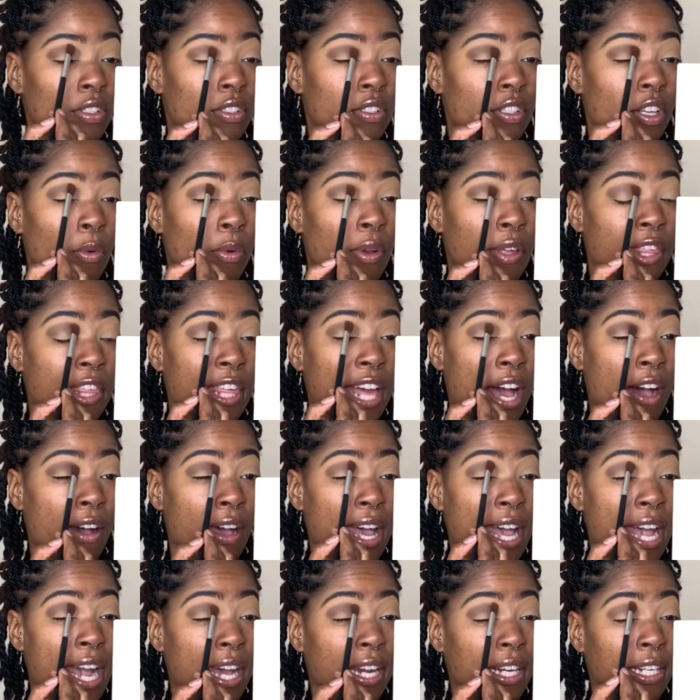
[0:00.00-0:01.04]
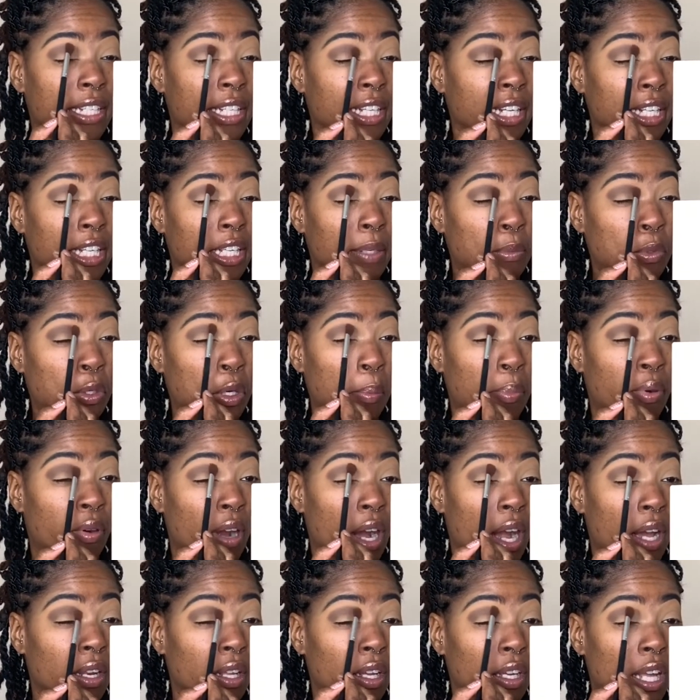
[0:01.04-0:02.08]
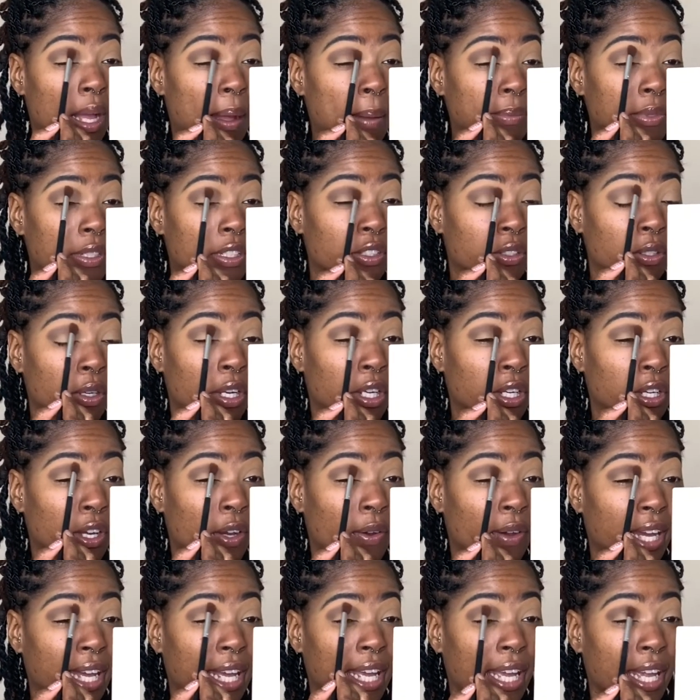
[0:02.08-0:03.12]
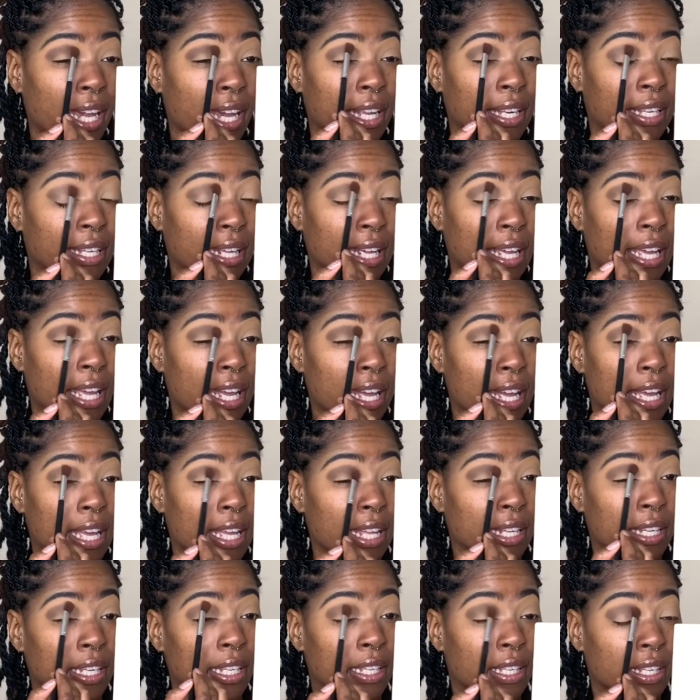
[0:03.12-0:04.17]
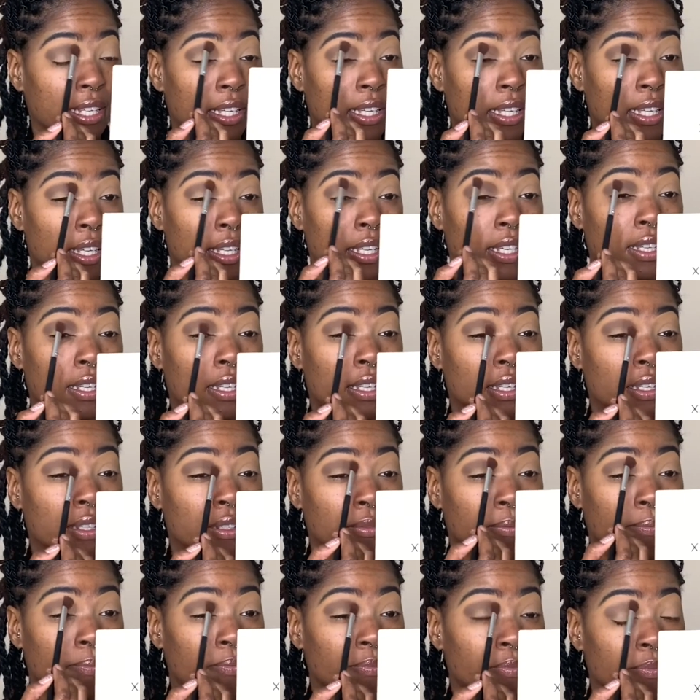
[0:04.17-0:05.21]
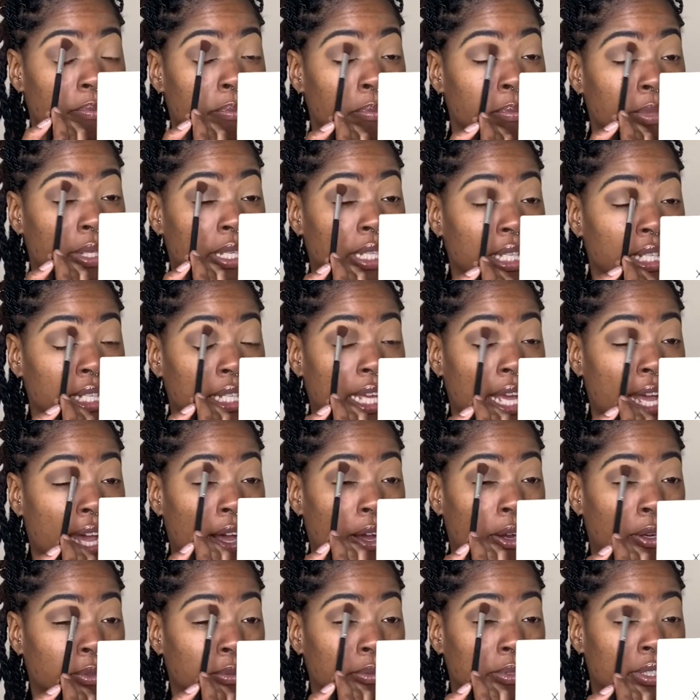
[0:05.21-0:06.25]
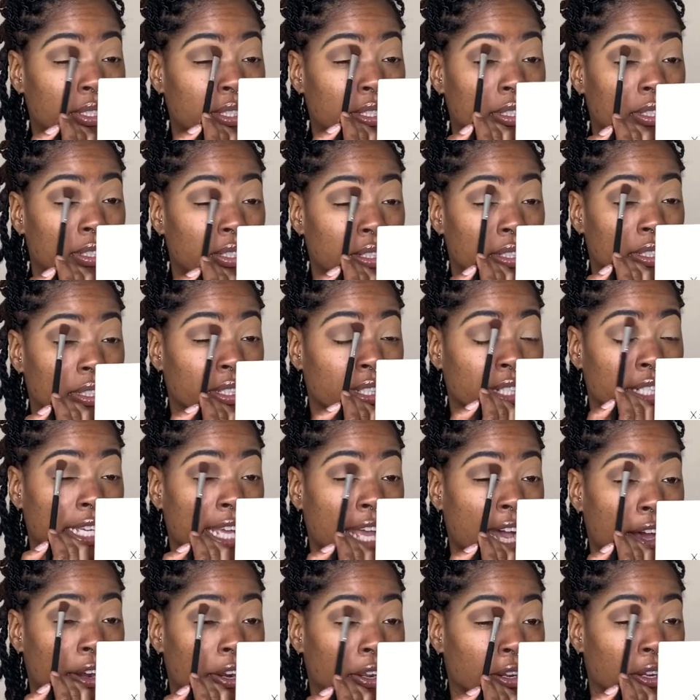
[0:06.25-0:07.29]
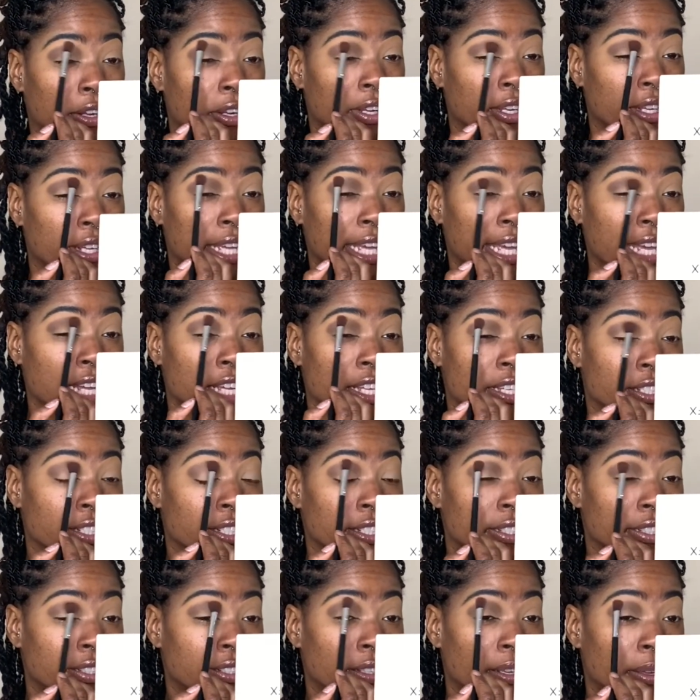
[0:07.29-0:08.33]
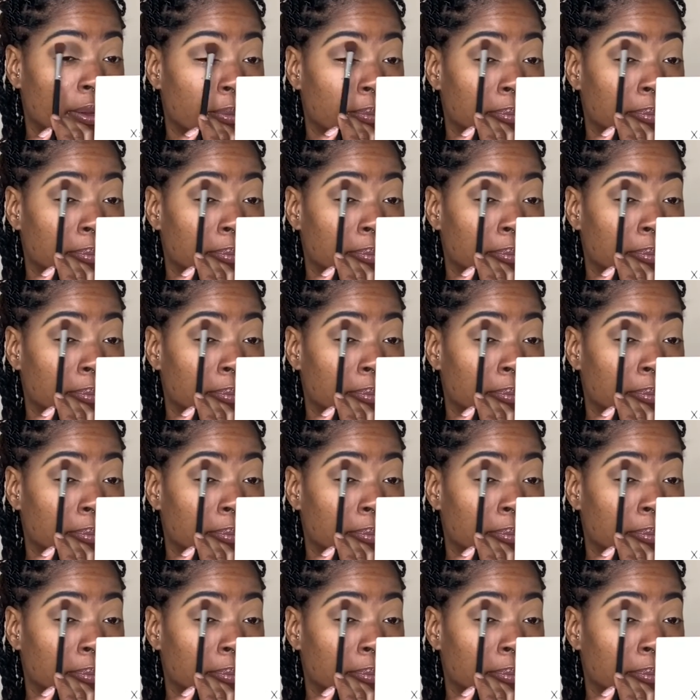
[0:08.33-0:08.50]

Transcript: so without adding any more product, I'm just gonna go ahead and blend out the outer edges.